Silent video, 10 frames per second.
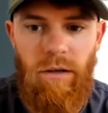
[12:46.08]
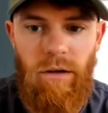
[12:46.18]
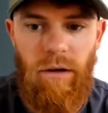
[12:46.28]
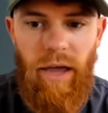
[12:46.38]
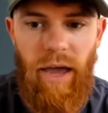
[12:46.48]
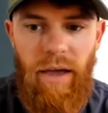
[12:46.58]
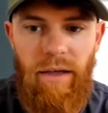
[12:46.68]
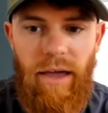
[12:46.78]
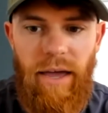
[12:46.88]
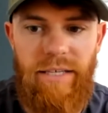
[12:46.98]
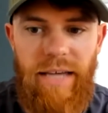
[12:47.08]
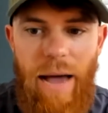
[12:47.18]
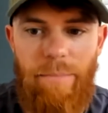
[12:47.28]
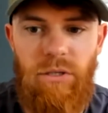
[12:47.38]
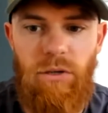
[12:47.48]
Okay, it's
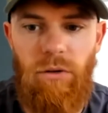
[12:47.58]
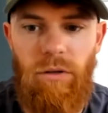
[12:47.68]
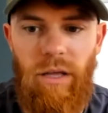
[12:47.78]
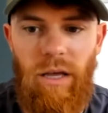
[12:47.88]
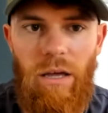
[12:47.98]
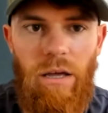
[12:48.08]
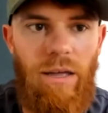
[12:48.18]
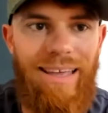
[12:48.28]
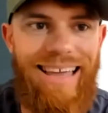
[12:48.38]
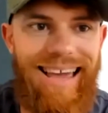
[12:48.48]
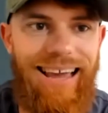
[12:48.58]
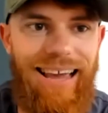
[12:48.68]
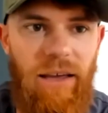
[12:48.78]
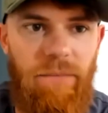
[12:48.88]
absolutely key.